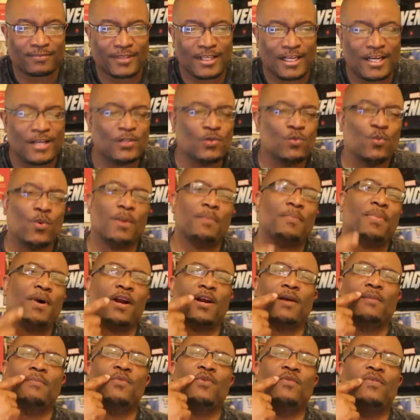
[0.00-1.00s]
There's one part
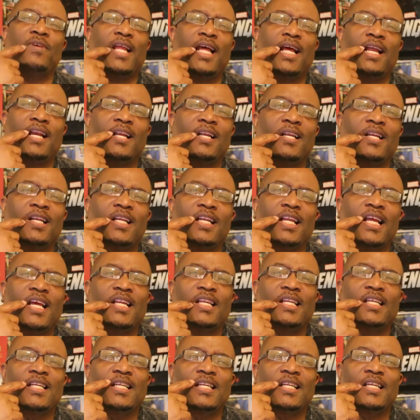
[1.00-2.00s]
of the movie that
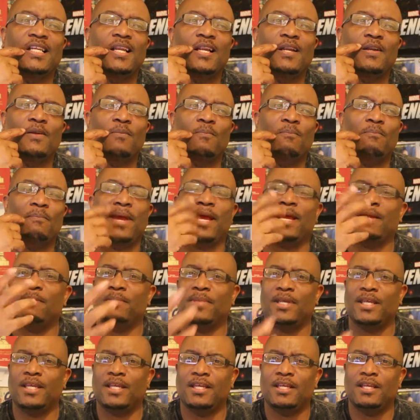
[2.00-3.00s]
made
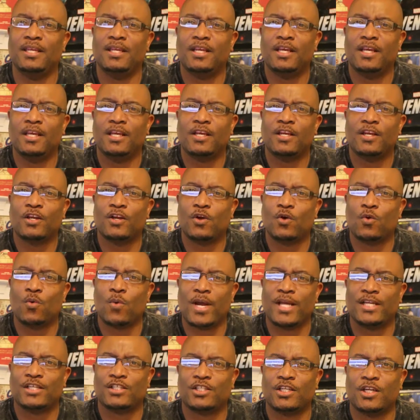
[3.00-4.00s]
me
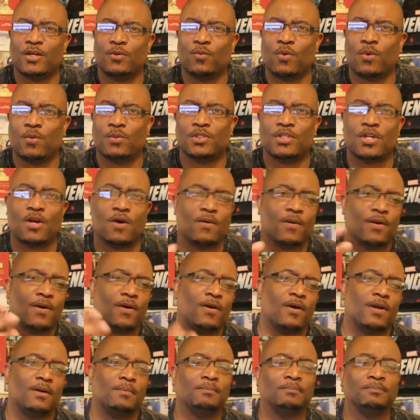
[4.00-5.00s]
question what was going
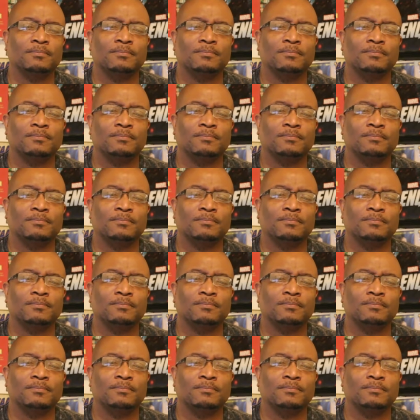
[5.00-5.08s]
on.